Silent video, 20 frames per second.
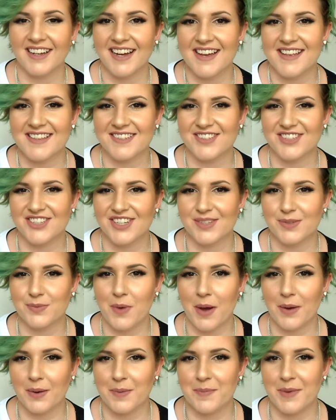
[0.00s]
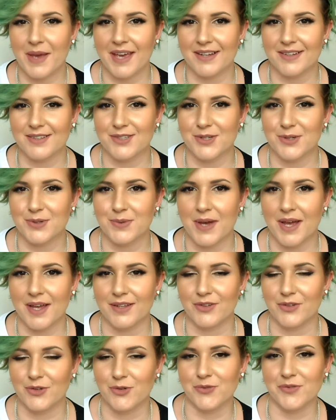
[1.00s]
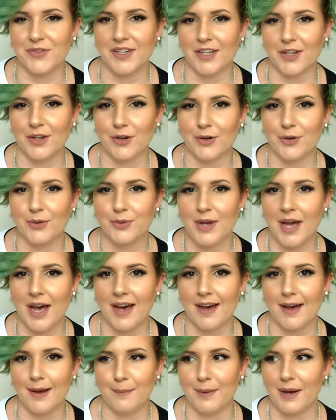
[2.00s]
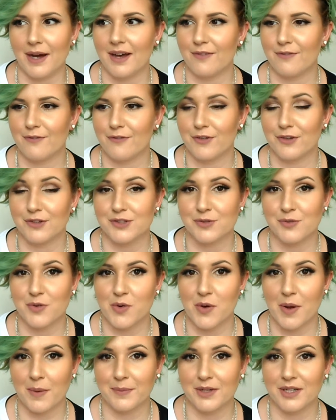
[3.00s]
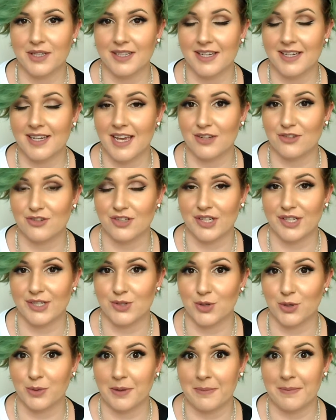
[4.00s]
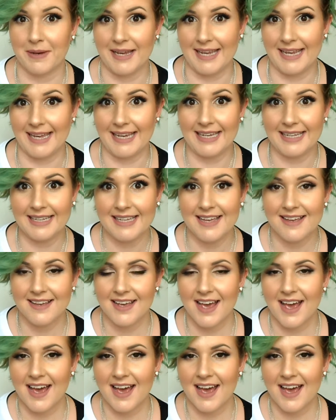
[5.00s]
Hi guys, it's Jess. Welcome back to a new video. First of all, I'm going to actually talk about my hair.